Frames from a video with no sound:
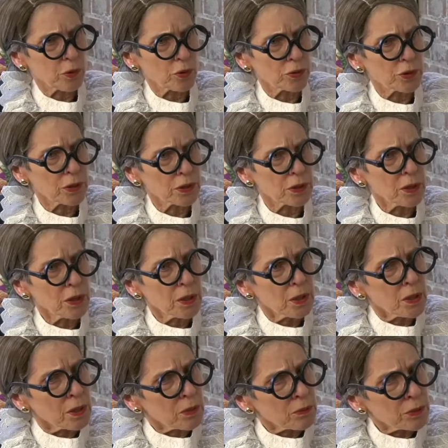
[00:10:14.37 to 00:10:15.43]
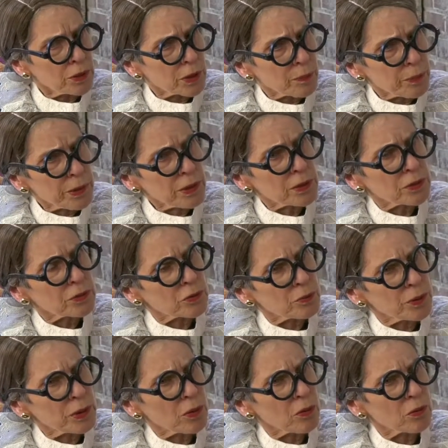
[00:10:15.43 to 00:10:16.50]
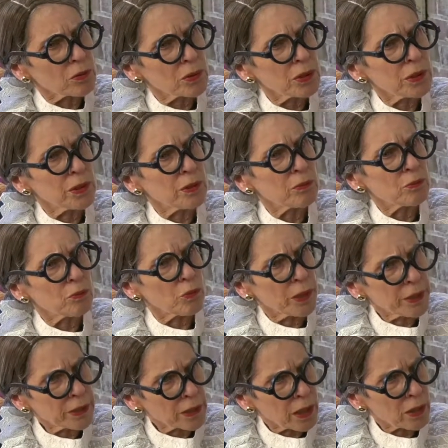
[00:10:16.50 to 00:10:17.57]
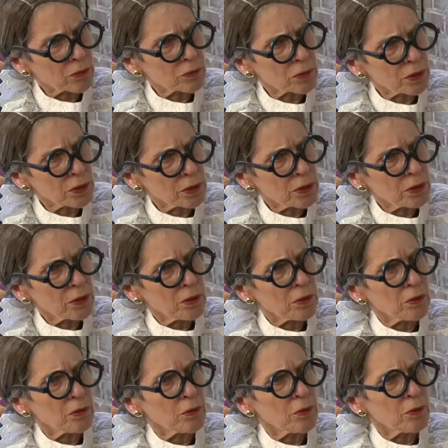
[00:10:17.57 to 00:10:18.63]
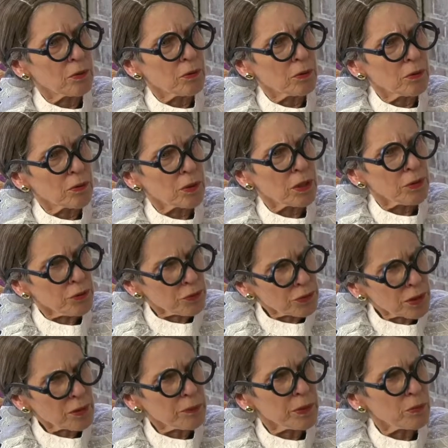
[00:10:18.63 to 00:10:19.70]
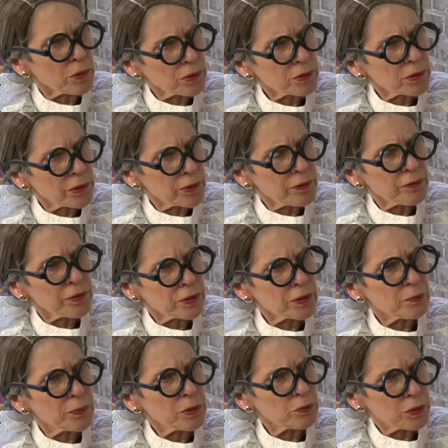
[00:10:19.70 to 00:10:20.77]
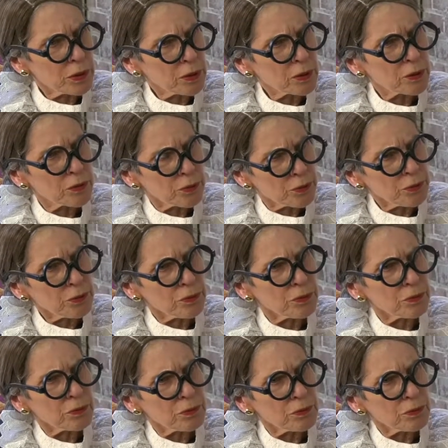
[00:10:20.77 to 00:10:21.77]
Project, which appears to be only in Wake County. Can you tell me what's the difference between the two?